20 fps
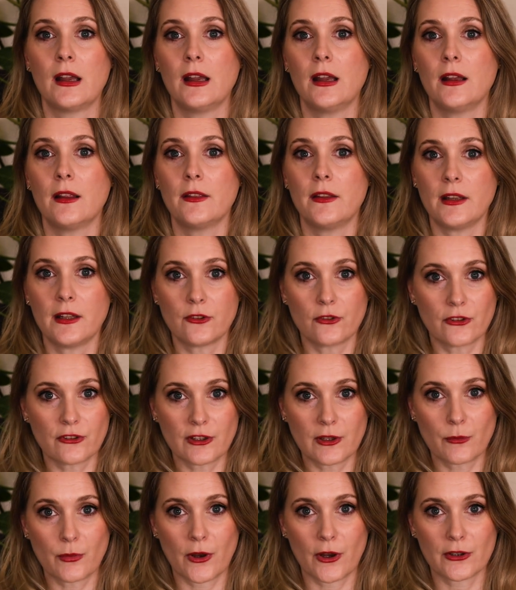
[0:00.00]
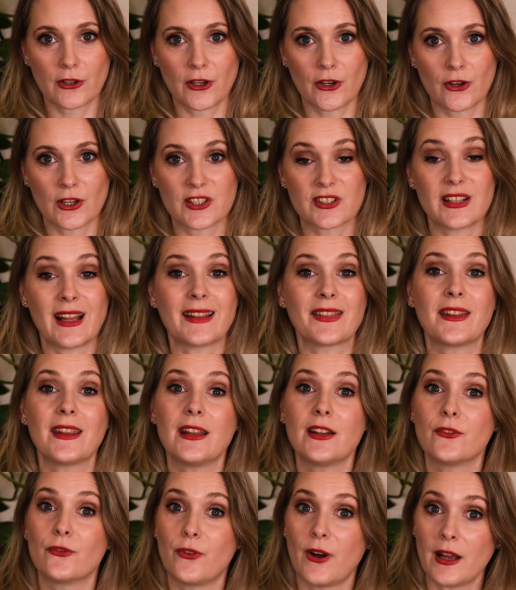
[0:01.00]
The interesting part here is that the
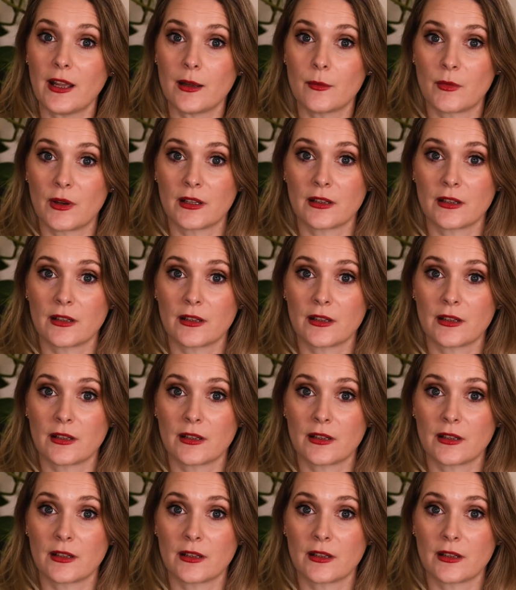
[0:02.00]
environment